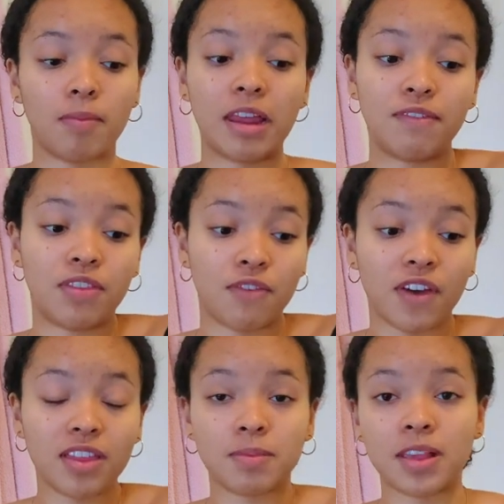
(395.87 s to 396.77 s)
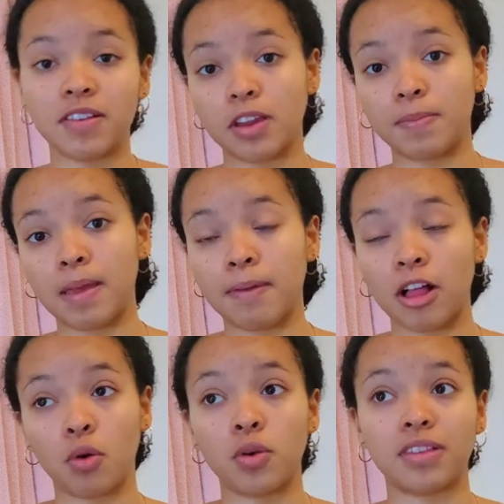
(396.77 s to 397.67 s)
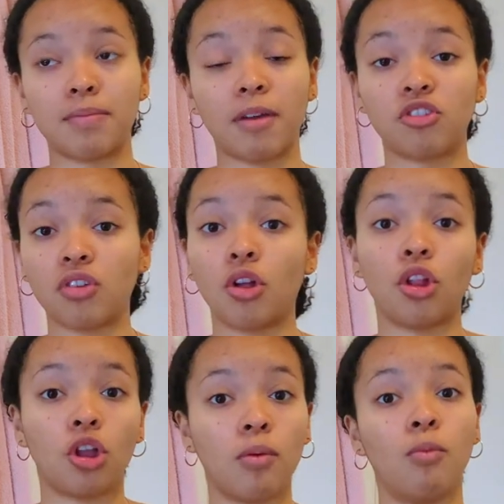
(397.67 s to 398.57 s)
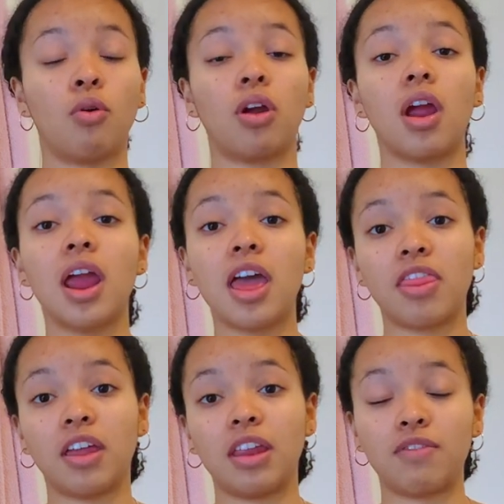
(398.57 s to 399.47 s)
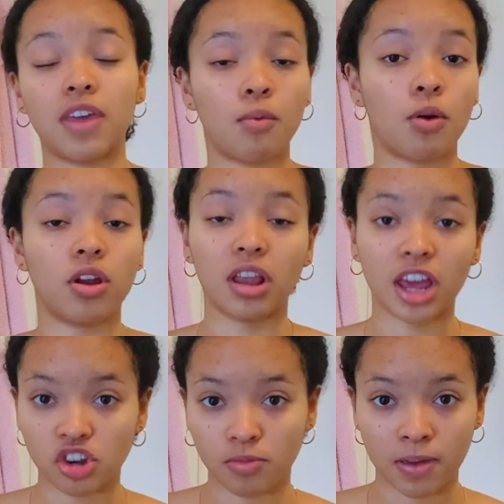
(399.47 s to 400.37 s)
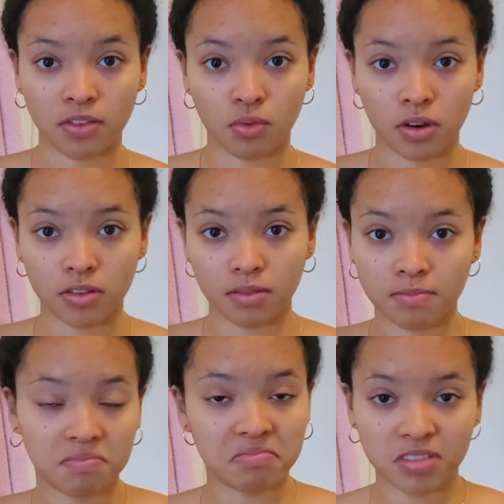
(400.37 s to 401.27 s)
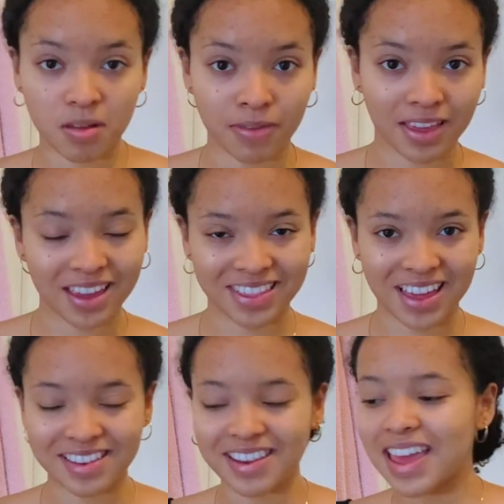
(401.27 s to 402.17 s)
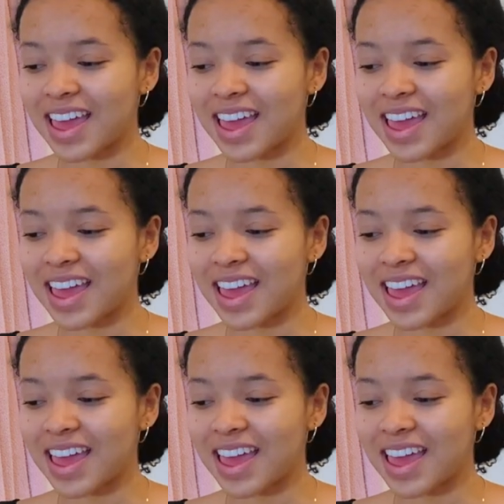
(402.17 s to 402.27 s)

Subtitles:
And if they find themselves in a PBL course, they might struggle a lot more than if they were in a lecture-based course, something like that.